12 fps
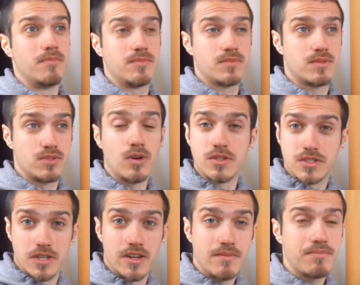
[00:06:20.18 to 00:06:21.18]

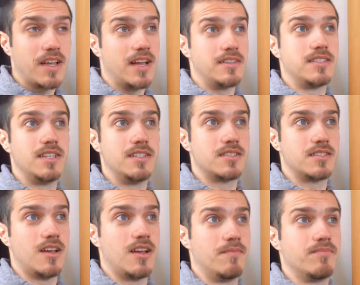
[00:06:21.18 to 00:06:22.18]
doctor and his
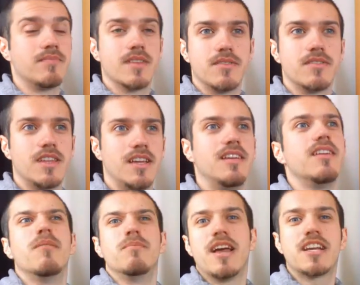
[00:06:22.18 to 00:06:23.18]
the
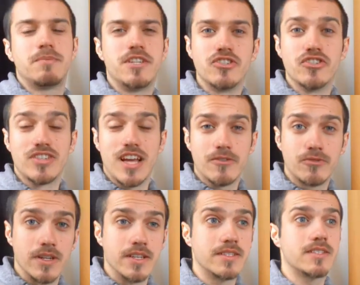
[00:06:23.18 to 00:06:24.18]
expedition's
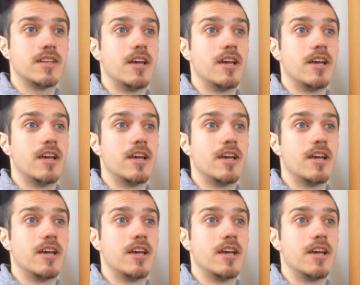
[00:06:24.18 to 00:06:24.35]
naturalist